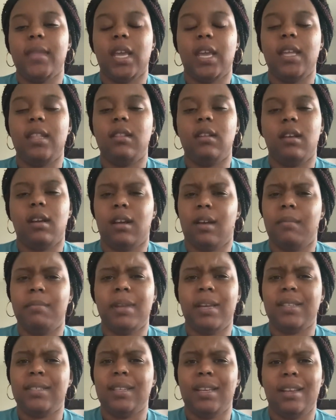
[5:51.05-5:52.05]
And I'm
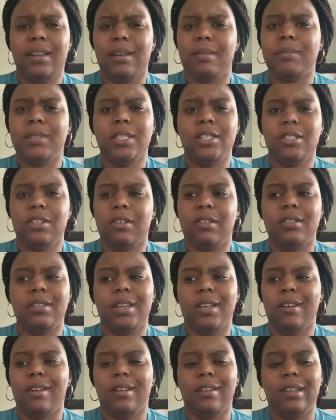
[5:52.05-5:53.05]
not saying I'm teaching all
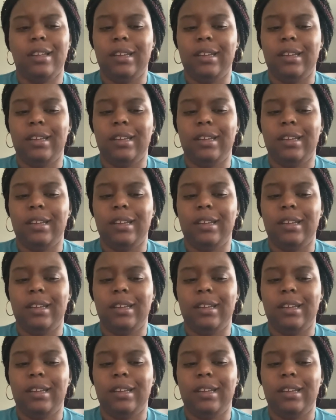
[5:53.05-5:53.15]
day, y'all.